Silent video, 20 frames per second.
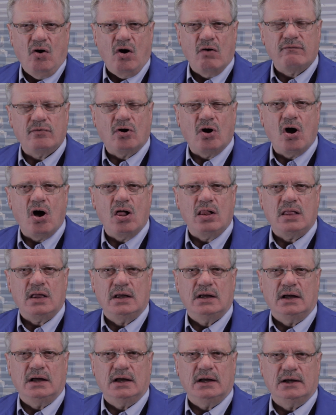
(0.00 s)
Overall,
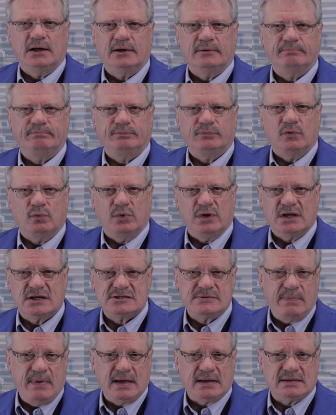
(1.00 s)
um, we
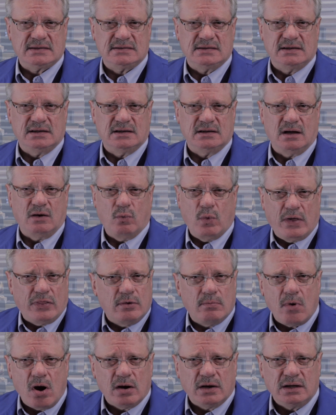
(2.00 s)
expect uh, a
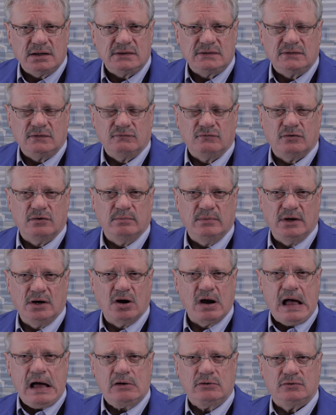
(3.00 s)
weather market from
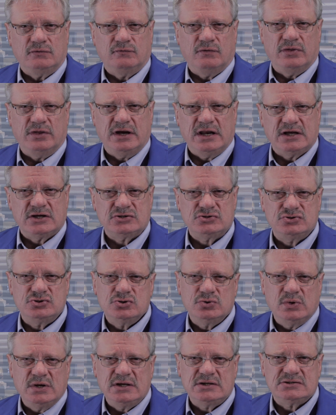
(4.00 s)
here out for the next
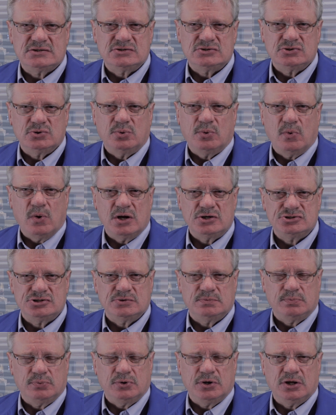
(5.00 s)
two weeks, so we're
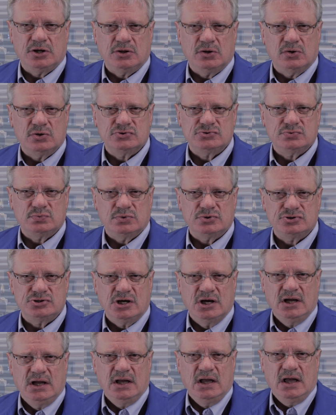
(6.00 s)
watching pretty close, which
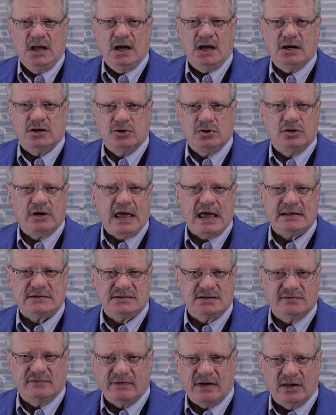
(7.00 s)
uh, could add
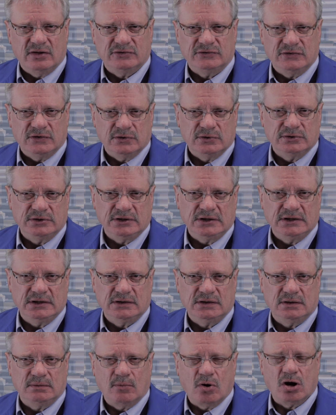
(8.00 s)
to the volatility
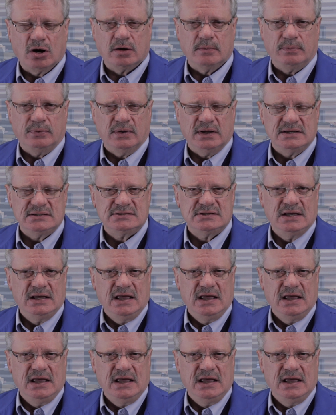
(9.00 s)
in the marketplace.